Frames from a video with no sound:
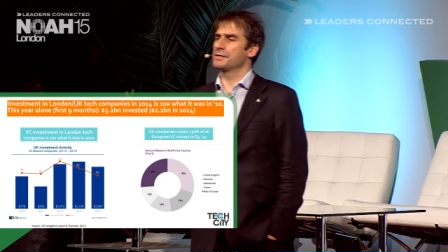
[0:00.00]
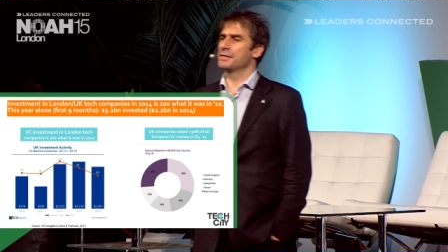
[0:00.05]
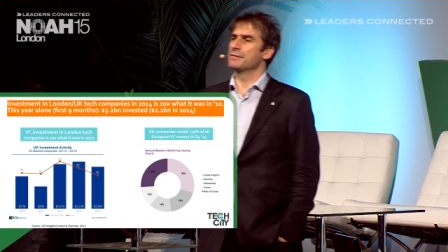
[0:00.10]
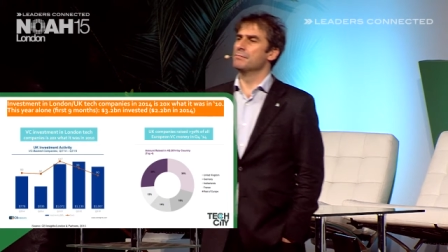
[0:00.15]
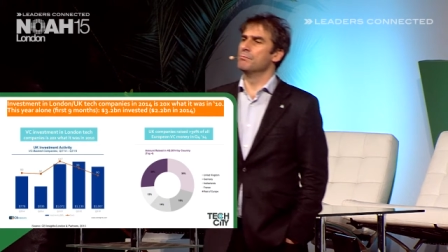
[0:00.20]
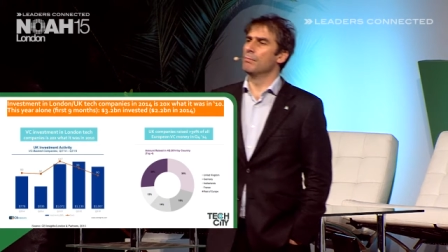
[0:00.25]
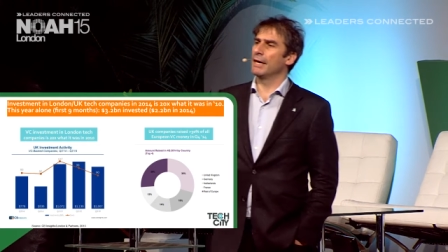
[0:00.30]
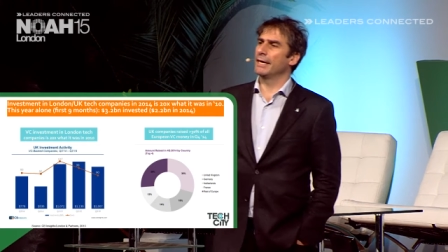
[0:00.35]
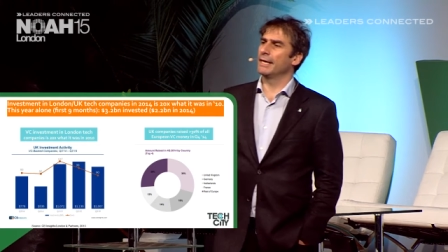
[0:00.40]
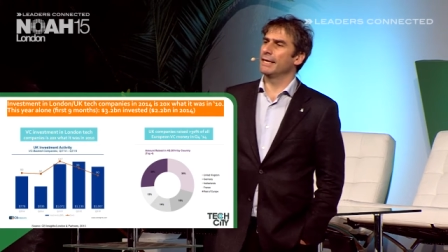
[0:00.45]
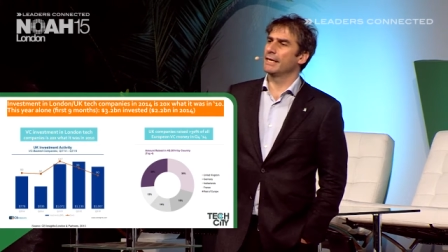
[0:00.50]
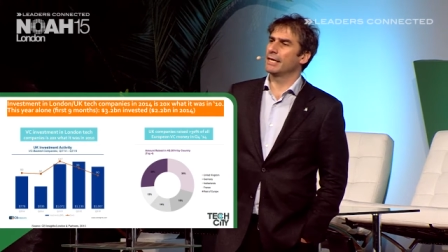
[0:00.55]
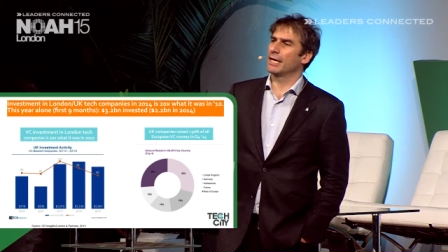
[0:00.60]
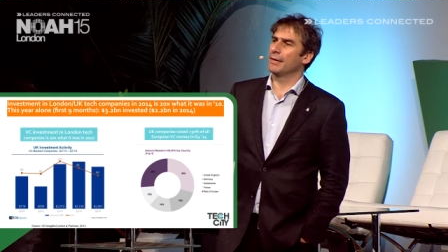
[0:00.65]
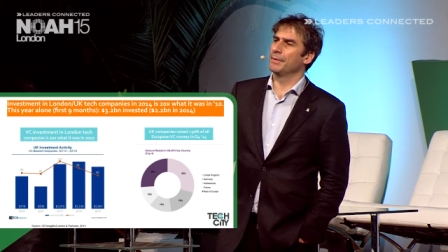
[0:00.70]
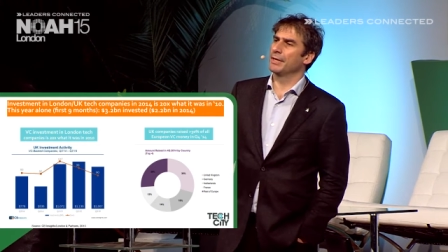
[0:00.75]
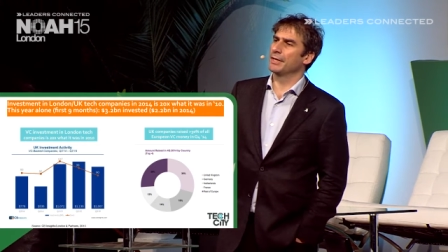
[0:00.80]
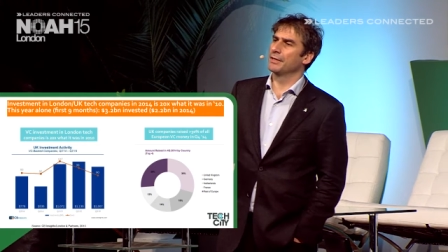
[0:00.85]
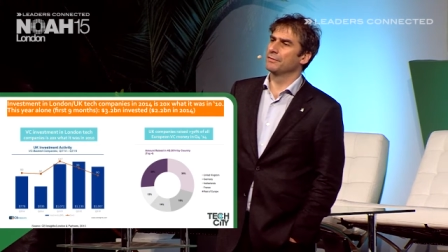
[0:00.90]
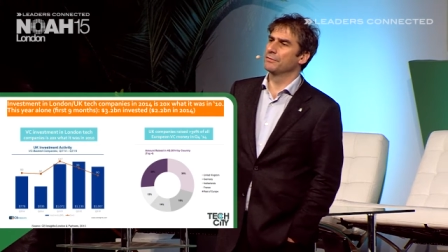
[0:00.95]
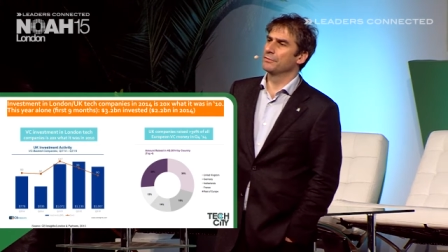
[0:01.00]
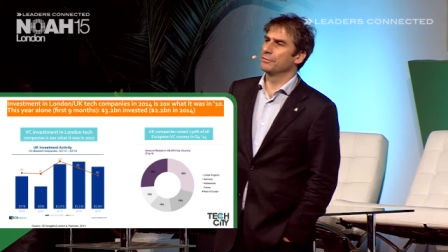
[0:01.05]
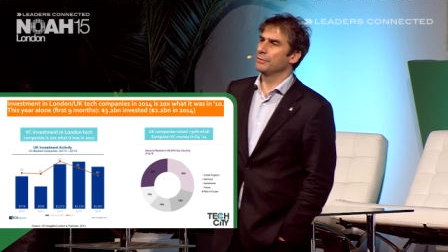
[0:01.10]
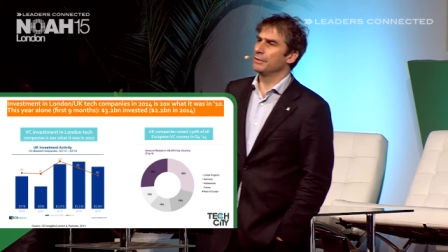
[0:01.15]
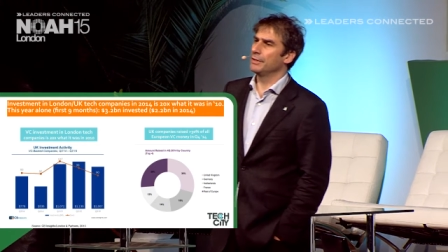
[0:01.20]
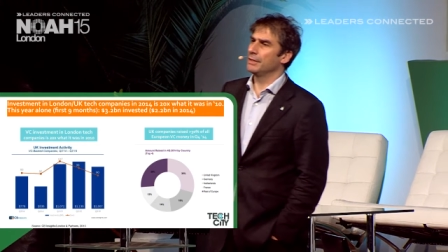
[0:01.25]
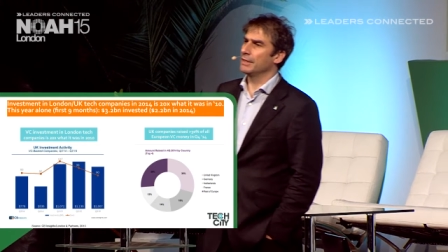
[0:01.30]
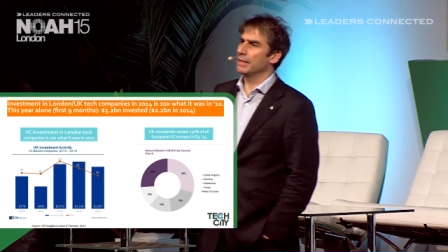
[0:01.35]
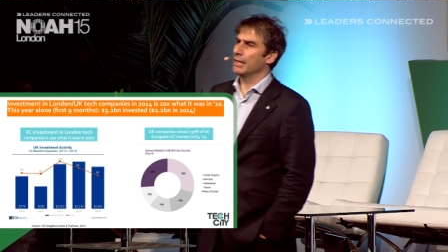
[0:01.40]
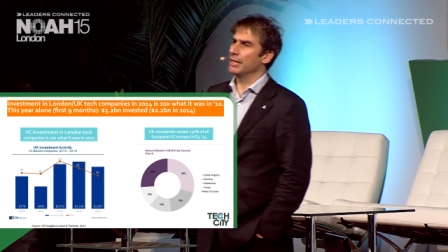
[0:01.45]
is money coming into
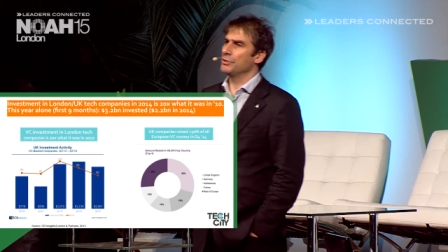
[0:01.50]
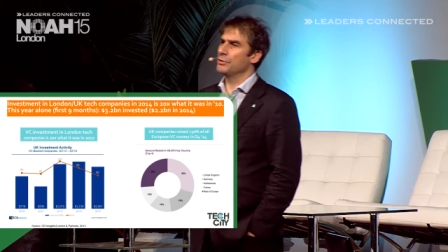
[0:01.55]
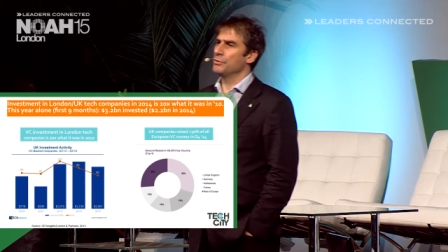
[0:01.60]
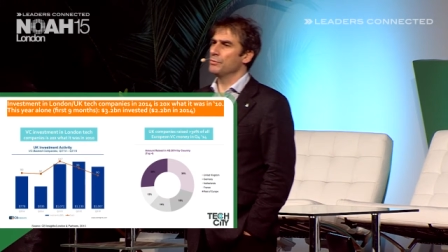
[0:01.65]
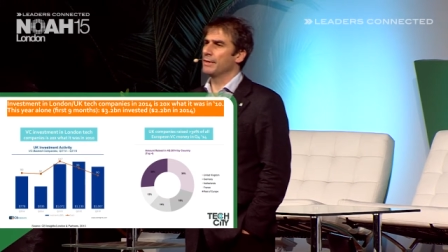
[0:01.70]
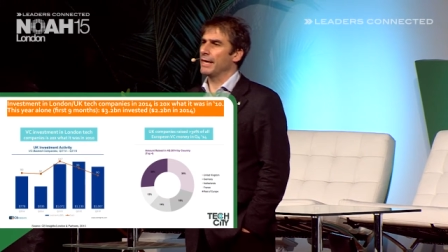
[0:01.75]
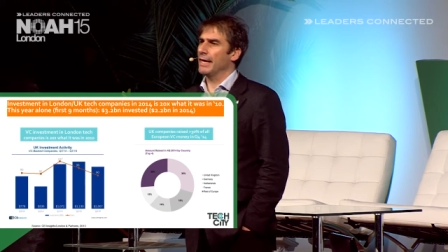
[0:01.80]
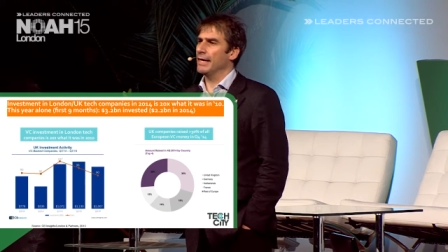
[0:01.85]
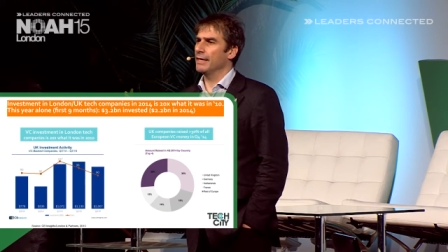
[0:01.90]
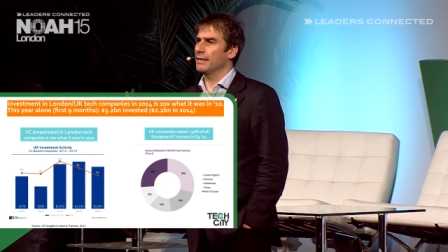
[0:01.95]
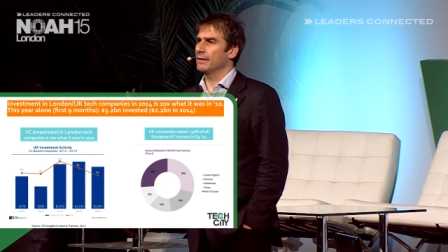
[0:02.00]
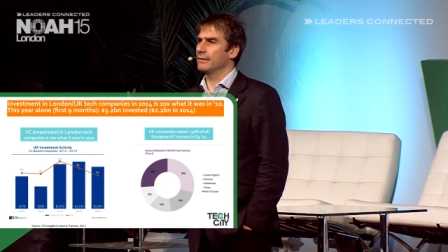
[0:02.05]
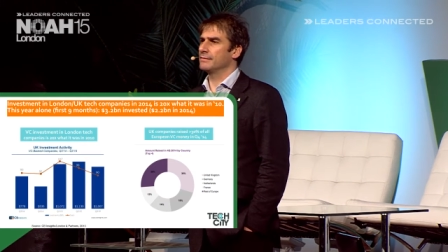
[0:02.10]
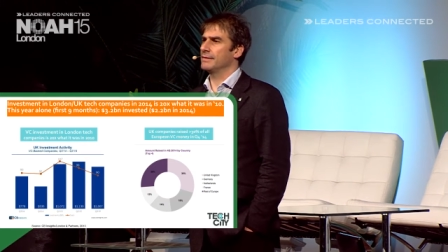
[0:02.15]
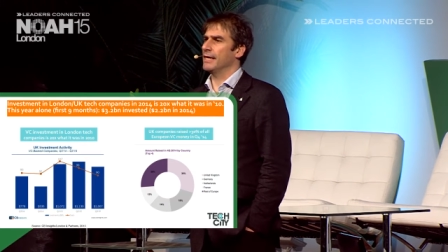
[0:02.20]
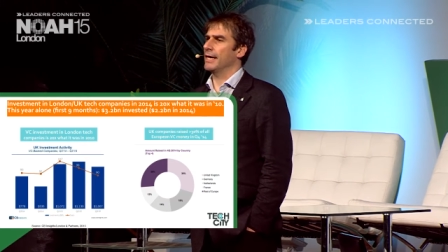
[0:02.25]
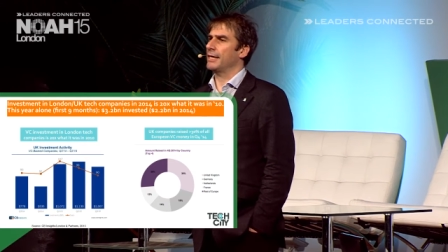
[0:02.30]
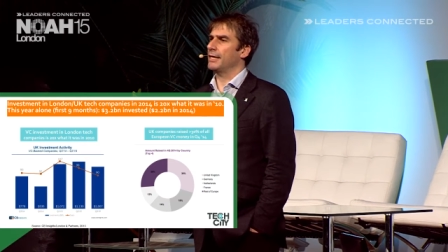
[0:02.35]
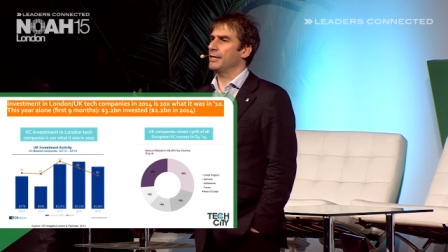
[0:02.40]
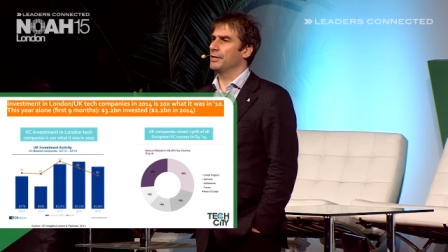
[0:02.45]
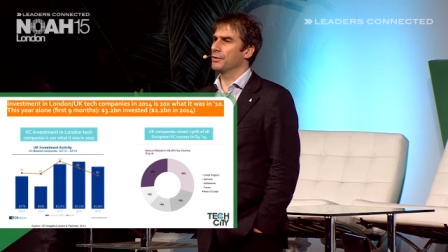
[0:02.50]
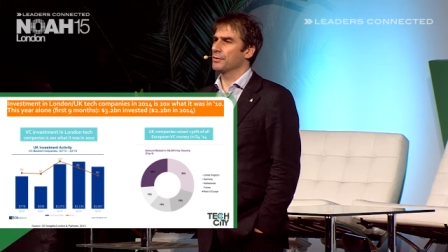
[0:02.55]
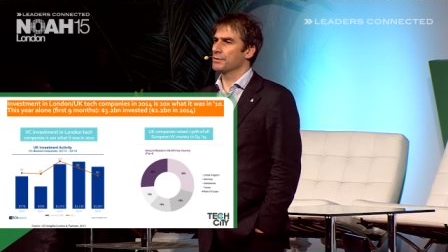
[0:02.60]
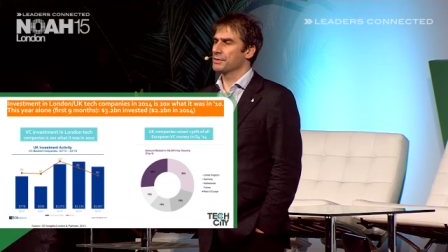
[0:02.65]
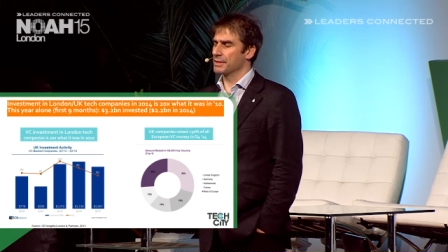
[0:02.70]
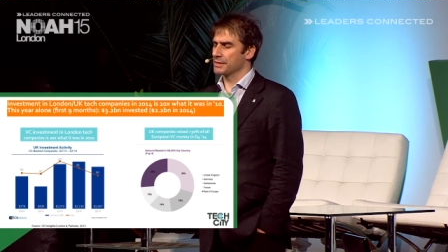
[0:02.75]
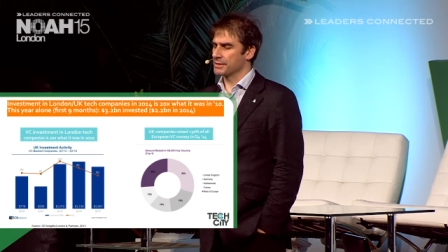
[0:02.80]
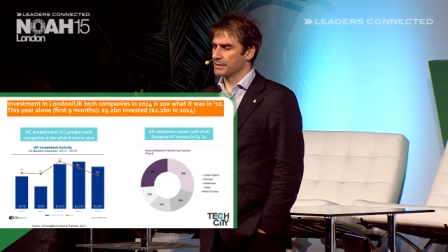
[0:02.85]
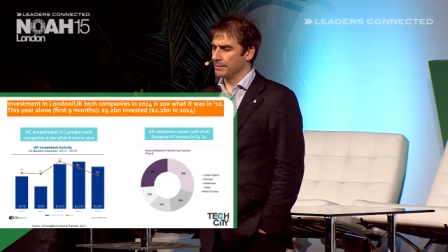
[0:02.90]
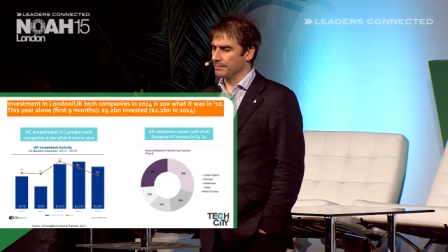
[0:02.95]
the UK tech
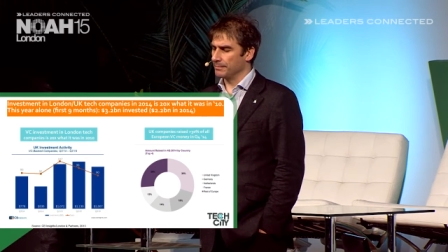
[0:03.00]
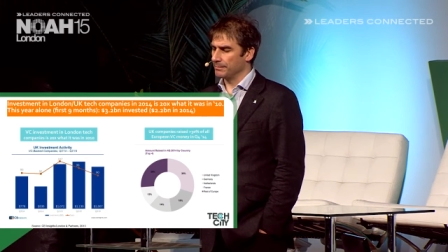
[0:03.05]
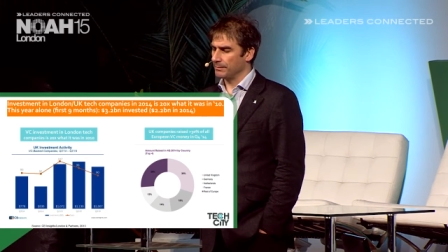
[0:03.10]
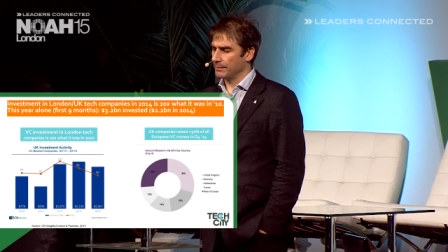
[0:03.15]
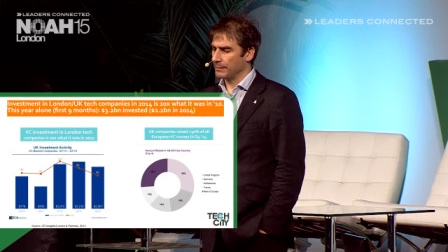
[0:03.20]
ecosystem.